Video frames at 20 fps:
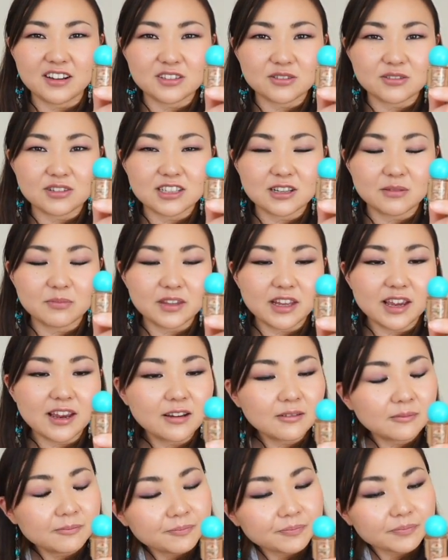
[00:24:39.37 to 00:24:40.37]
or
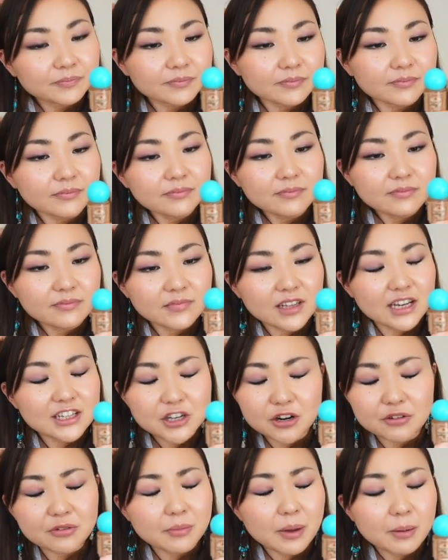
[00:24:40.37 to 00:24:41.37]
something. I
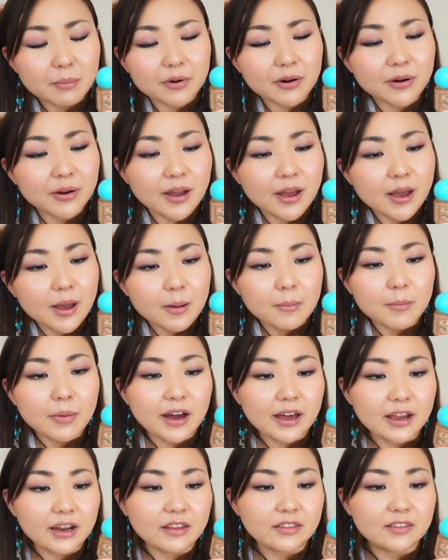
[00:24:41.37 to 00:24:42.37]
don't remember,
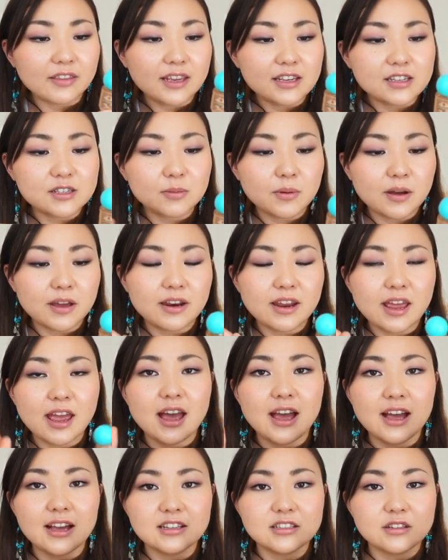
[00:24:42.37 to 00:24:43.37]
but this one
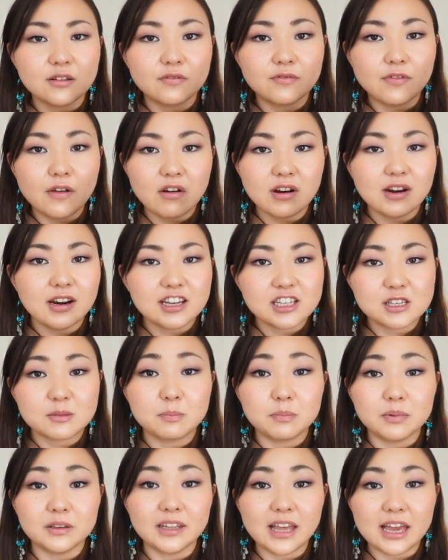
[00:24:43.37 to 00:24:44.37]
has a very nice
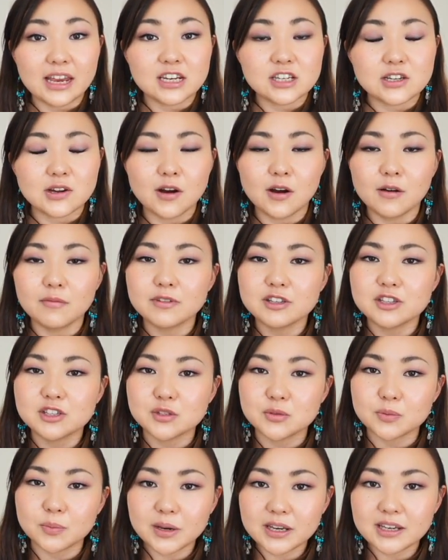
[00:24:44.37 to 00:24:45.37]
blend of
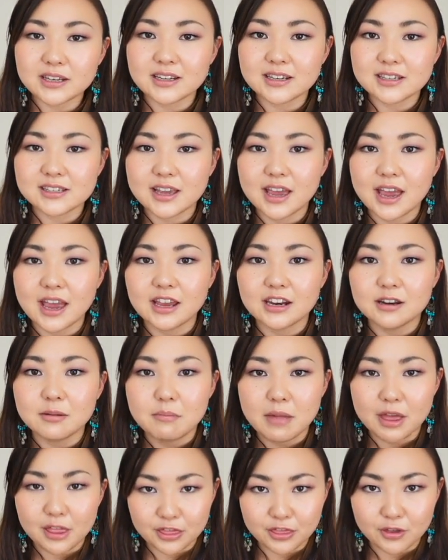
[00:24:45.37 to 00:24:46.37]
sweetness
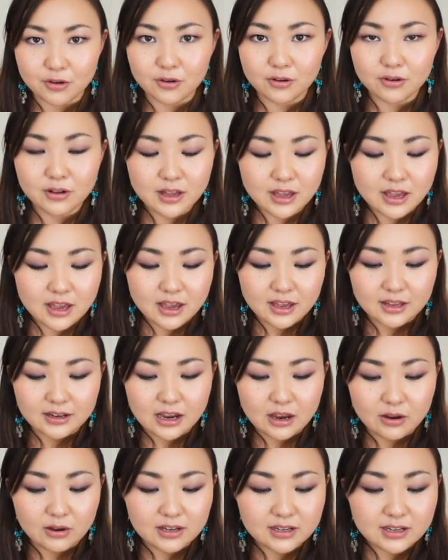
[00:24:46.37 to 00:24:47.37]
and menthol.
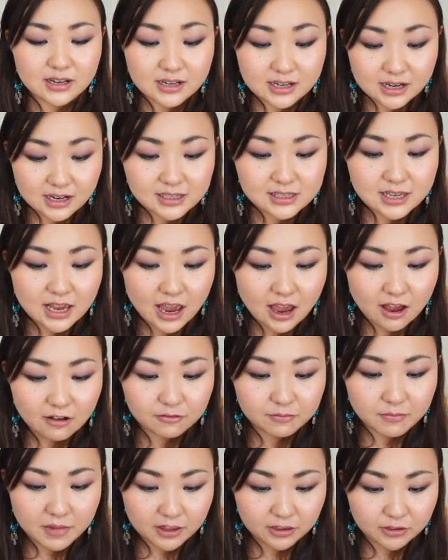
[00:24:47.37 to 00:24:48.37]
Now it does
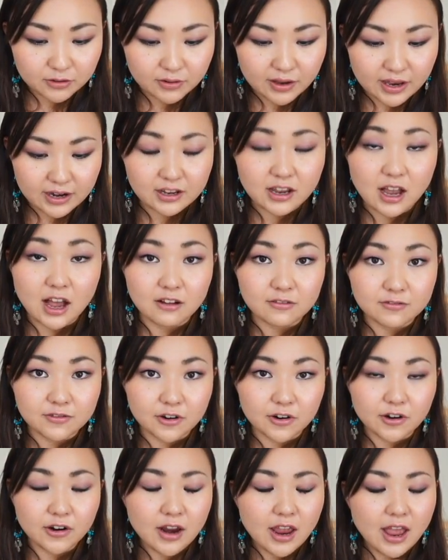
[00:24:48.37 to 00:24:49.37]
have menthol and
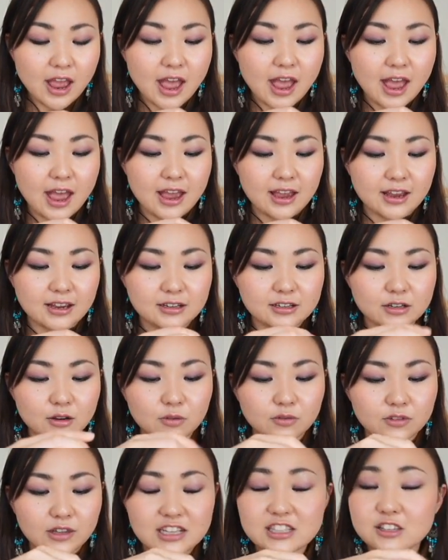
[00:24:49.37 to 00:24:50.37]
camphor, and
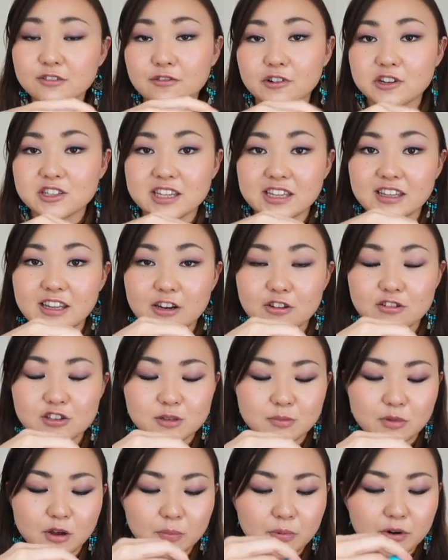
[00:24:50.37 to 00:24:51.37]
that's the first thing that you
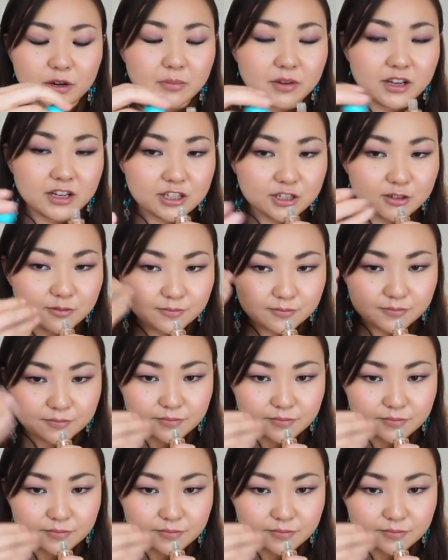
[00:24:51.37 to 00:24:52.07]
smell pretty much,